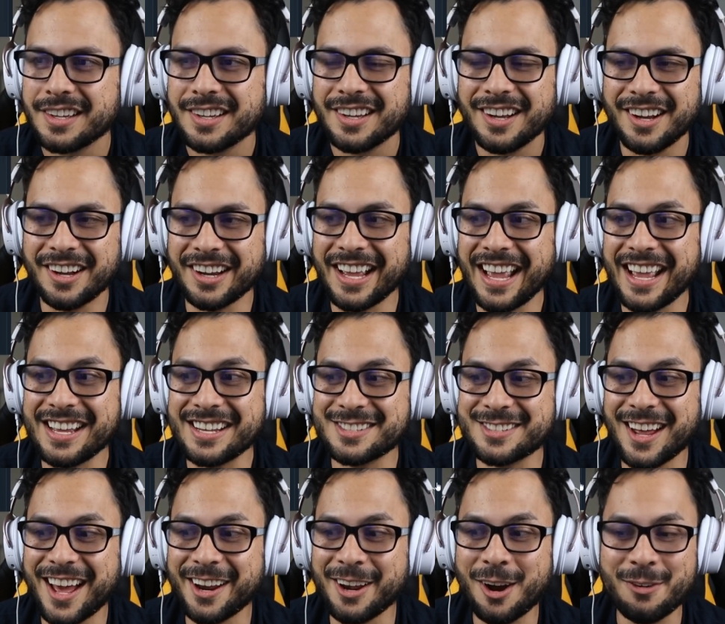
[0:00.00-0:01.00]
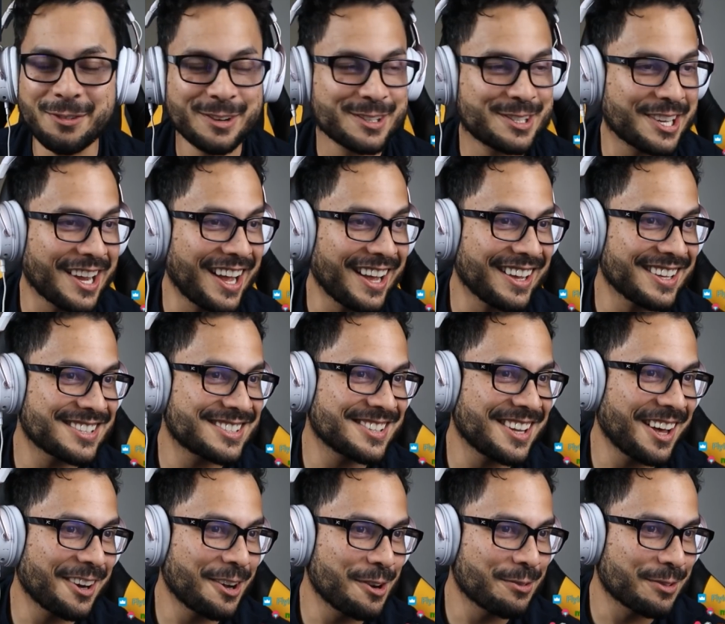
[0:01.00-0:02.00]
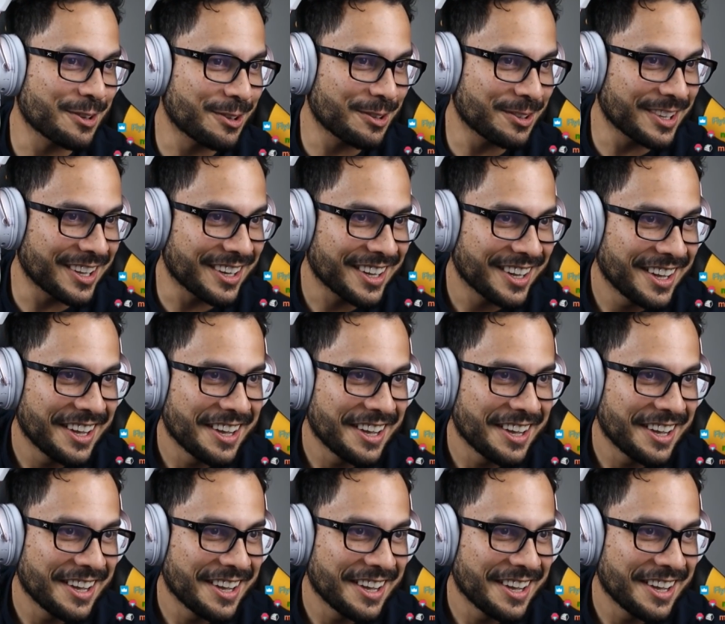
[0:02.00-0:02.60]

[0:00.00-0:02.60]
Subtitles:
Okay, it's not over, chat. It's not over. Hold on.